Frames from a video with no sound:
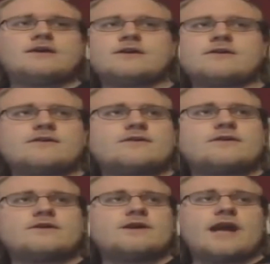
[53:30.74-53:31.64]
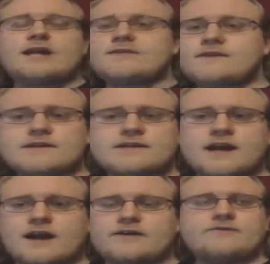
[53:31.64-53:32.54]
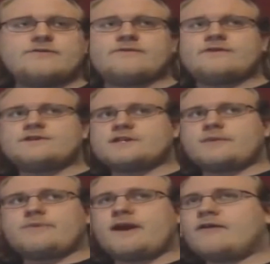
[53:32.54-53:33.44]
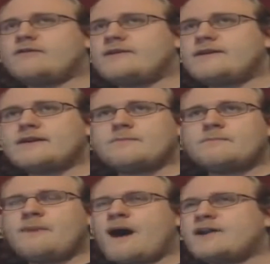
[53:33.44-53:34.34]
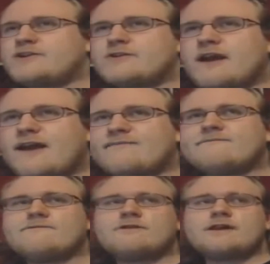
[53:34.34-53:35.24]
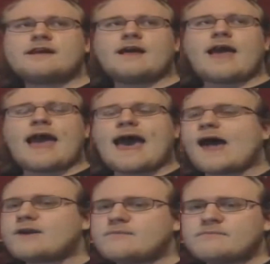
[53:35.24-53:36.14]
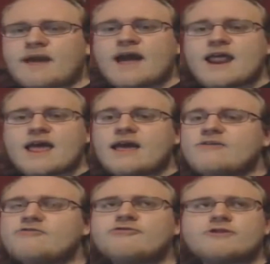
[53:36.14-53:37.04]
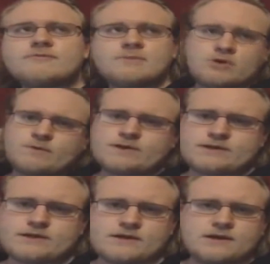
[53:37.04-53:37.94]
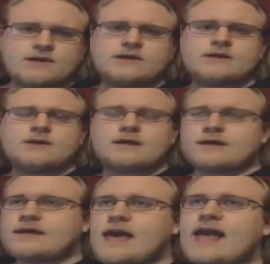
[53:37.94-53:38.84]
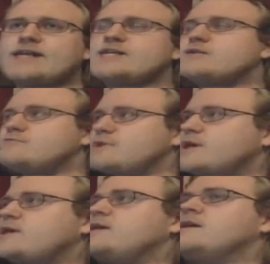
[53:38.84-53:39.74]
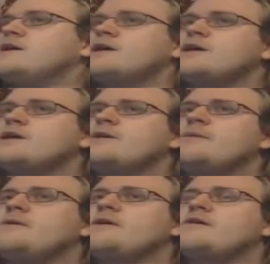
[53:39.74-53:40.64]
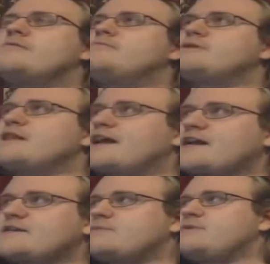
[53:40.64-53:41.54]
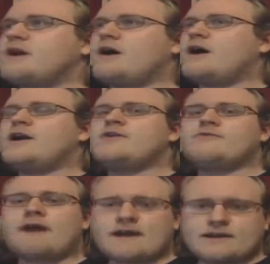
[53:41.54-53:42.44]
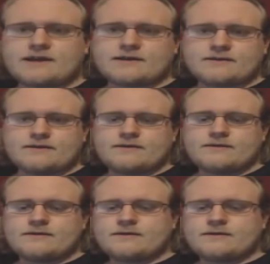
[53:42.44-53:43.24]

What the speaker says: He created the entire universe, apparently can monitor every atom at every moment. He has to be complex beyond reckoning.